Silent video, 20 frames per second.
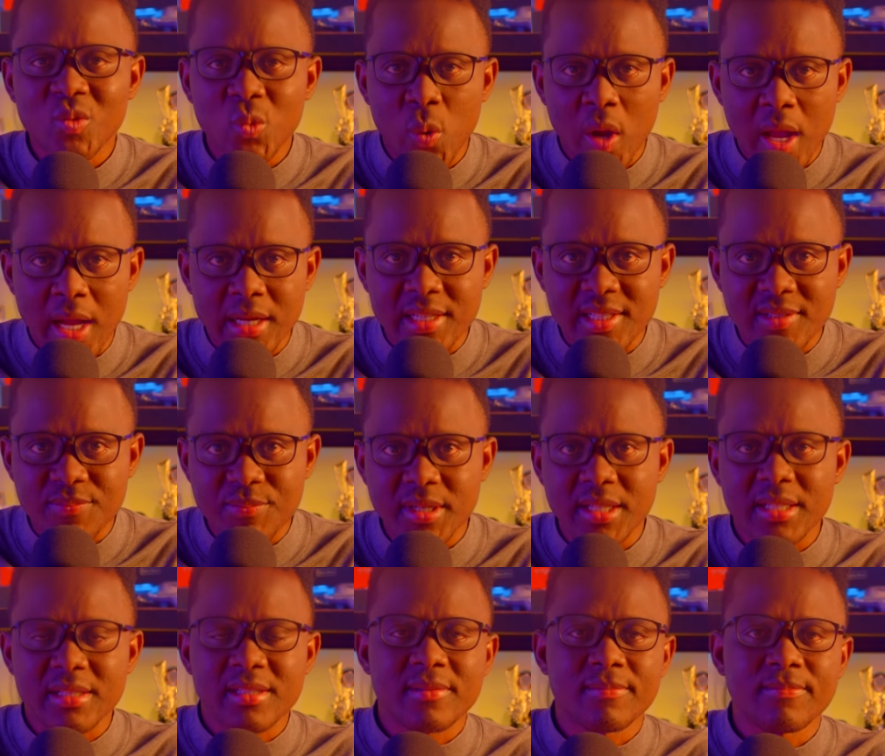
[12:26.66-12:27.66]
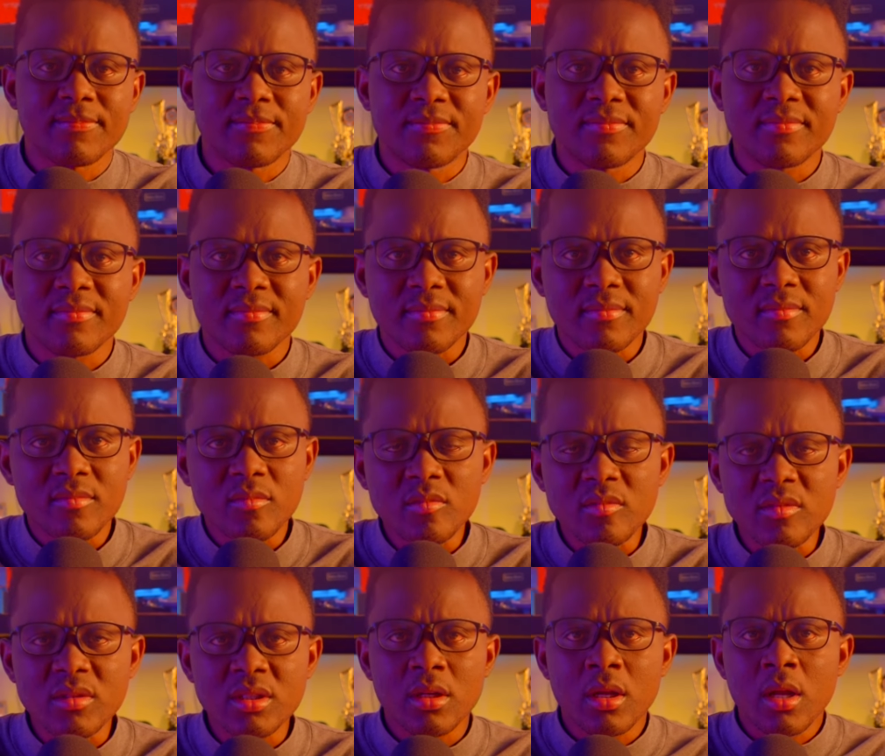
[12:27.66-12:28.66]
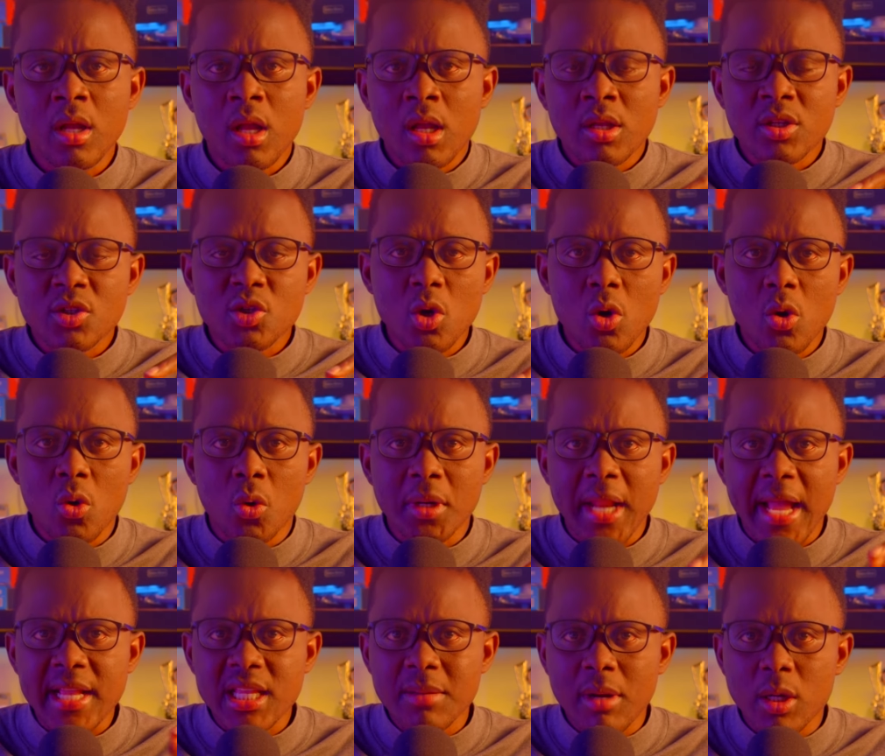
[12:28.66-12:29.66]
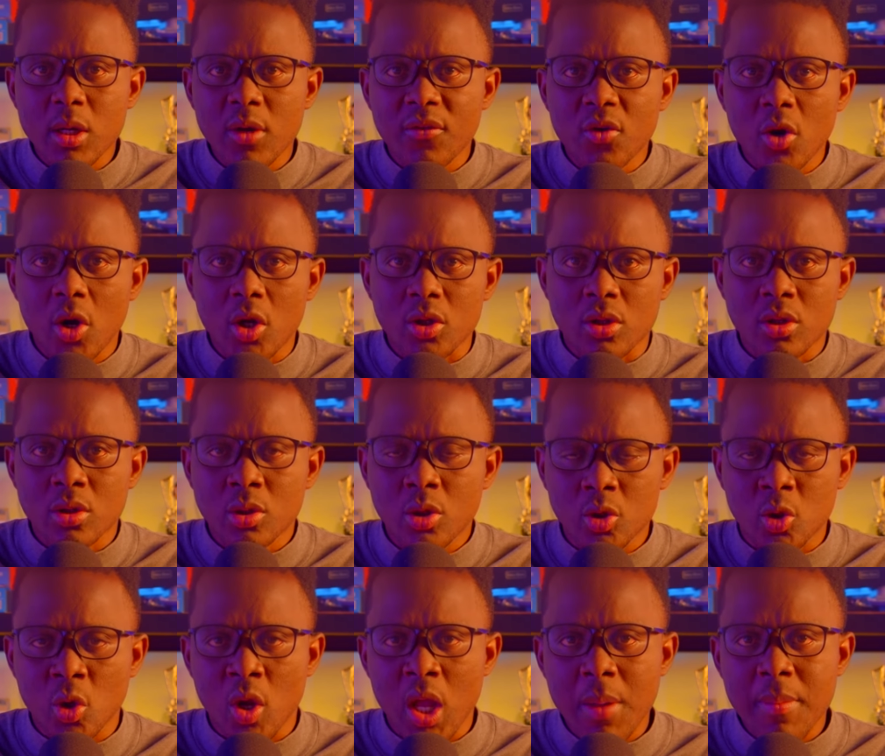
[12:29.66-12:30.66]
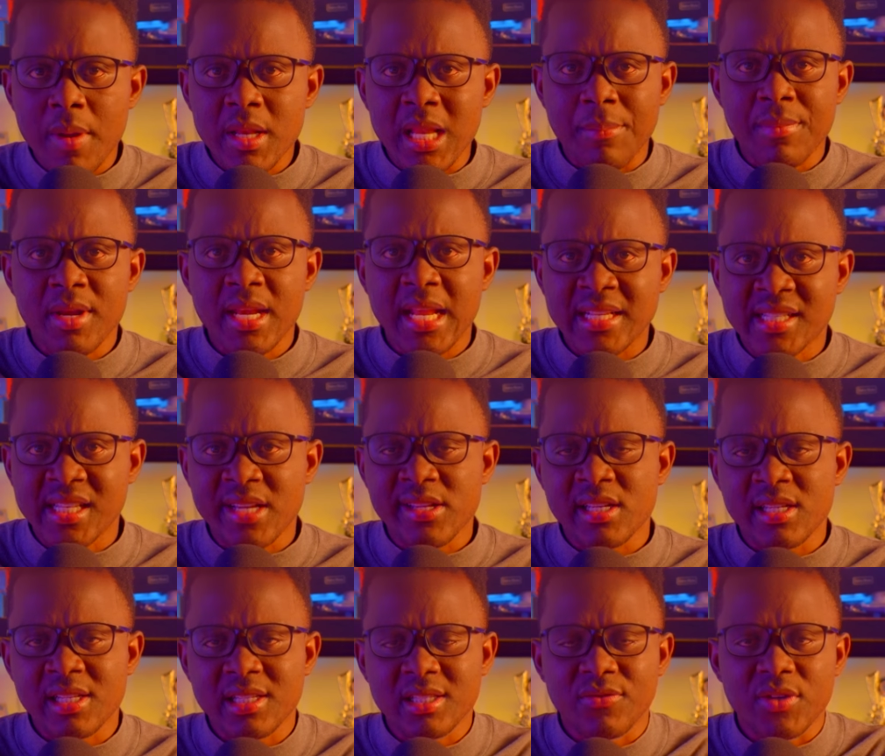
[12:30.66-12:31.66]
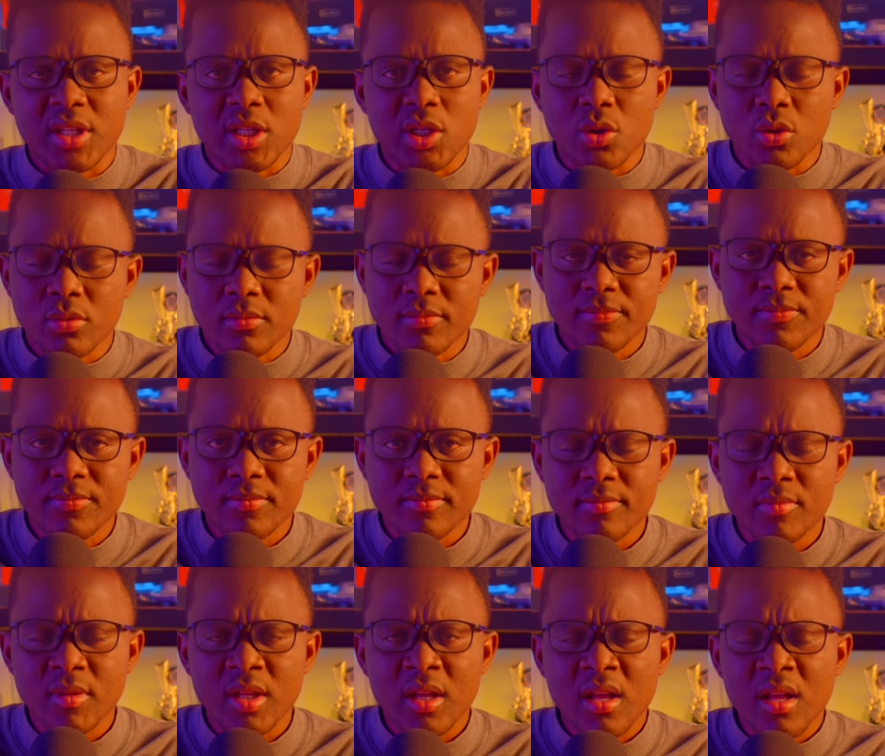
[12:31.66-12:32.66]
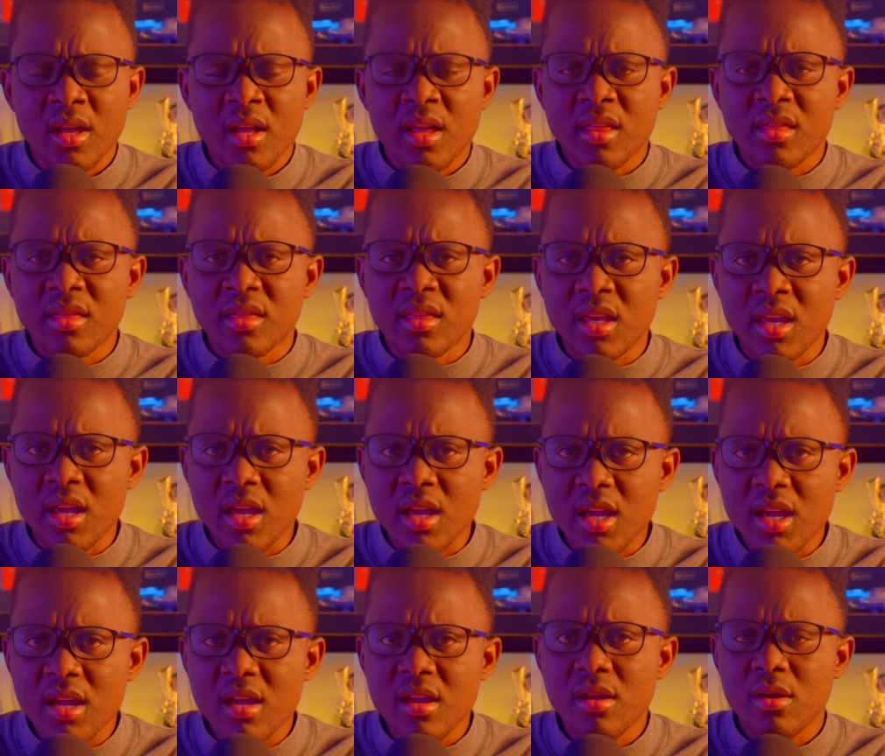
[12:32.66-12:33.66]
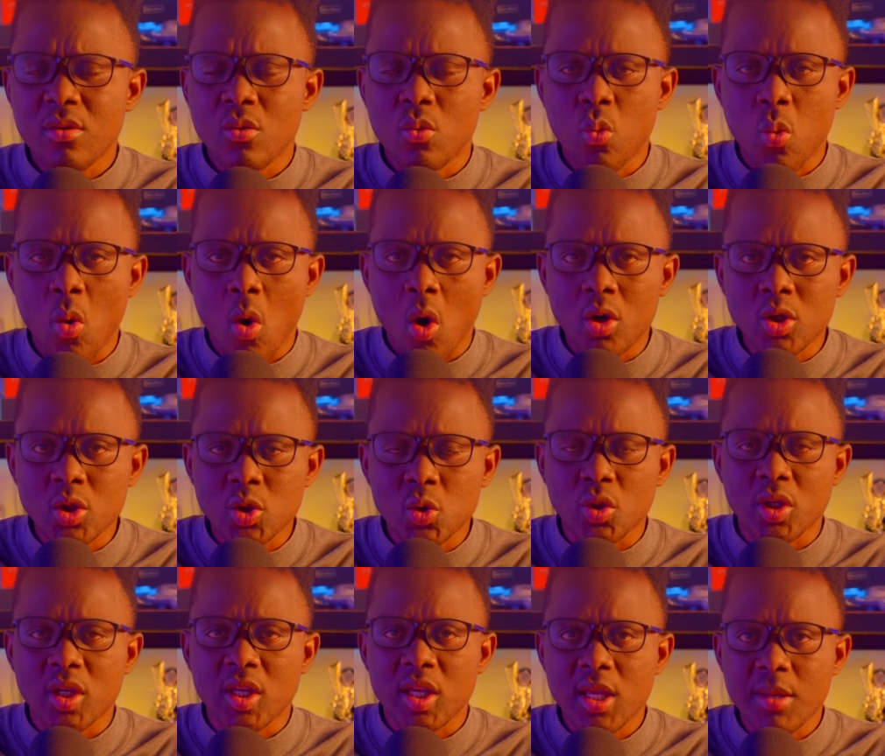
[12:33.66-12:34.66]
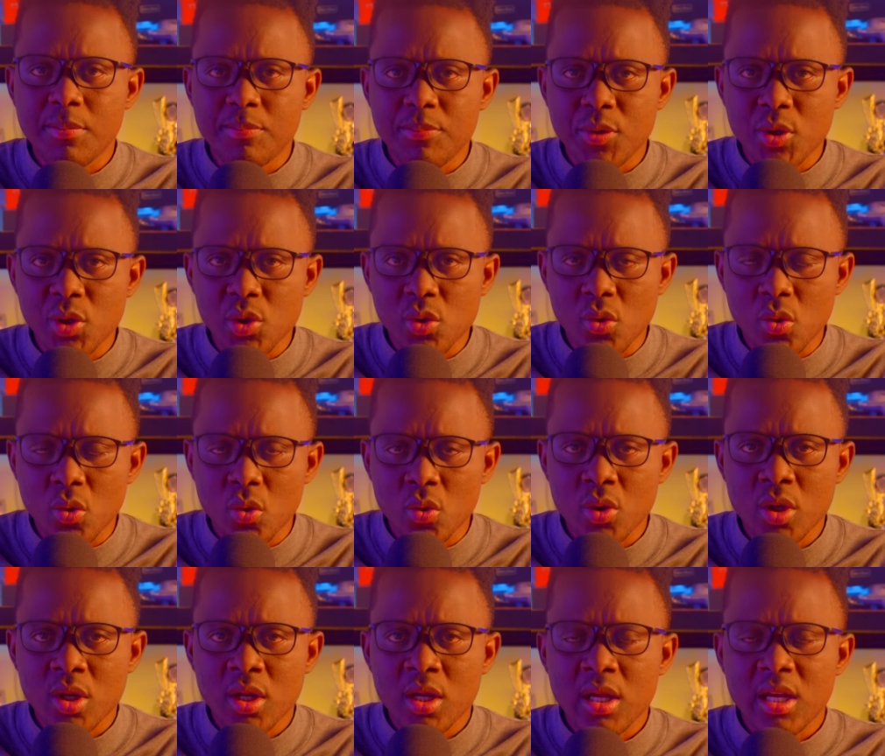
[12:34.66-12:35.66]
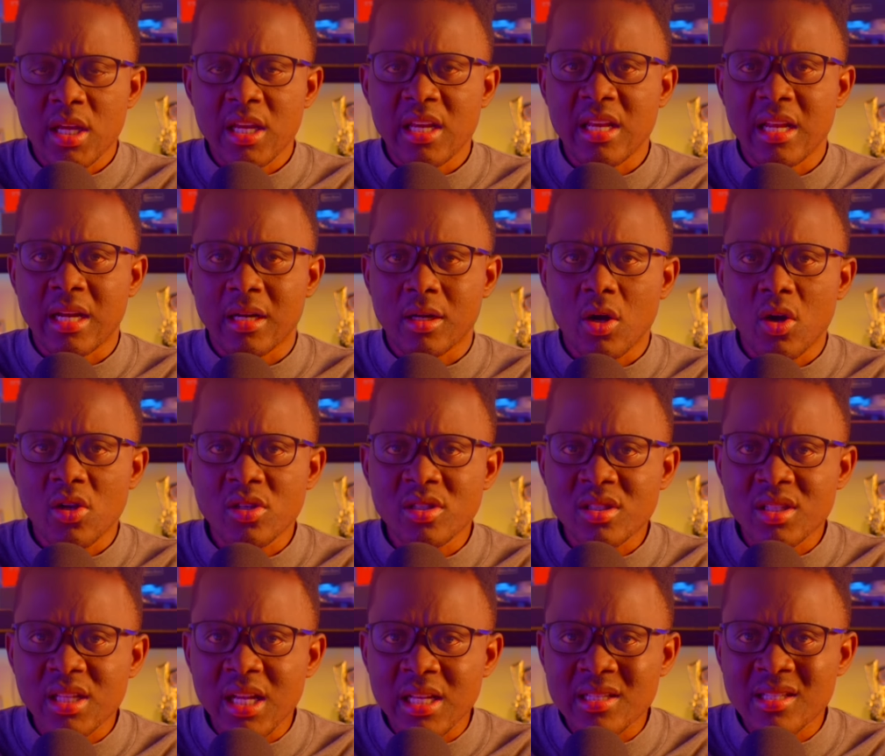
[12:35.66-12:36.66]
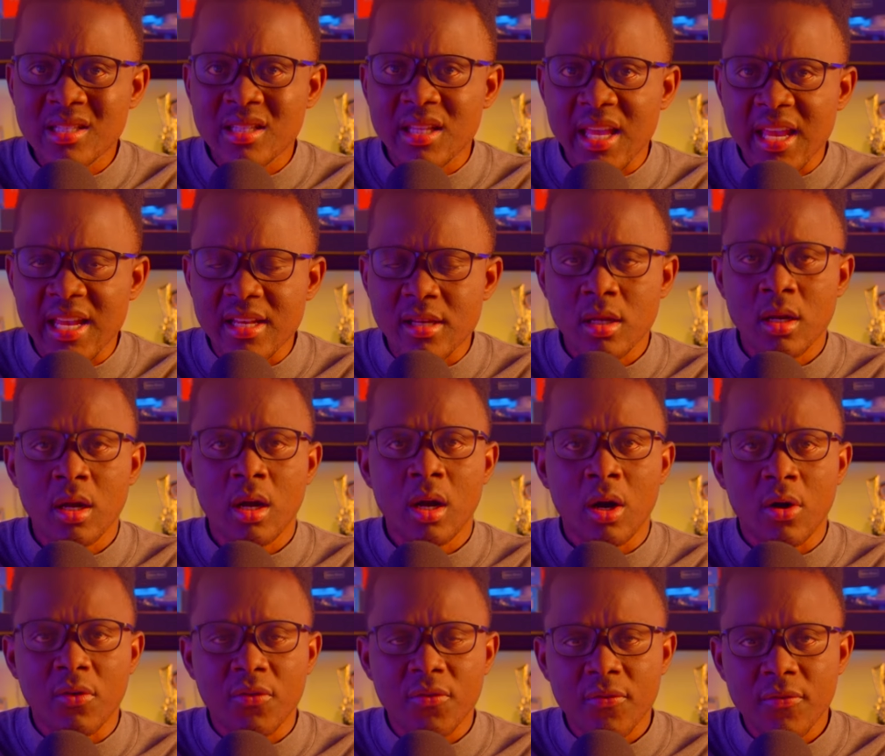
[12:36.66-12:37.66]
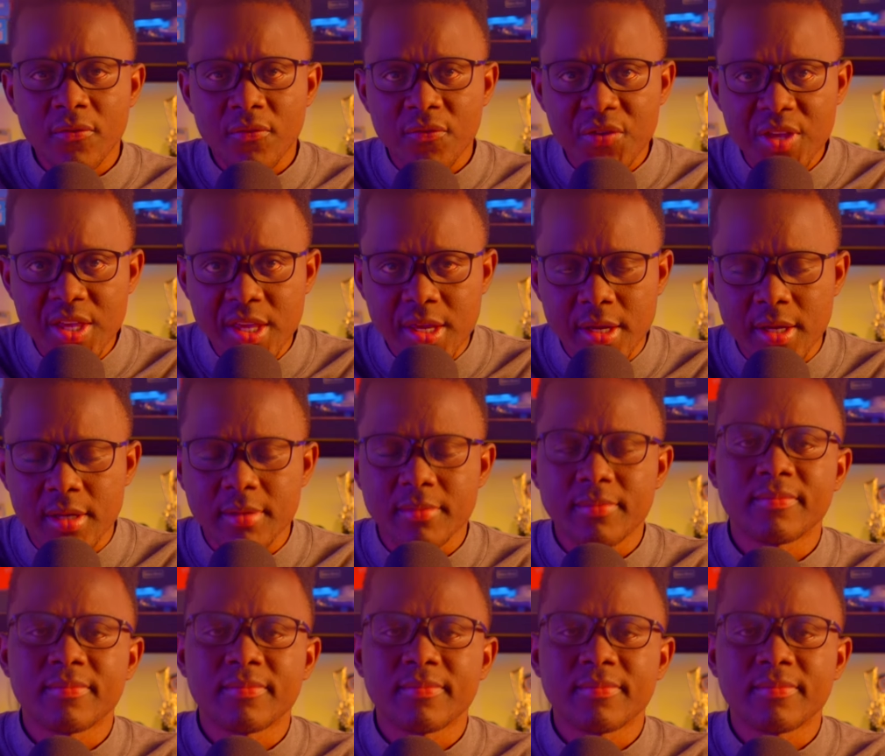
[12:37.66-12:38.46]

Where are the spirits? So, like the man of God, Dr. Abel Damina said in this video, they want to keep you in a constant state of fear.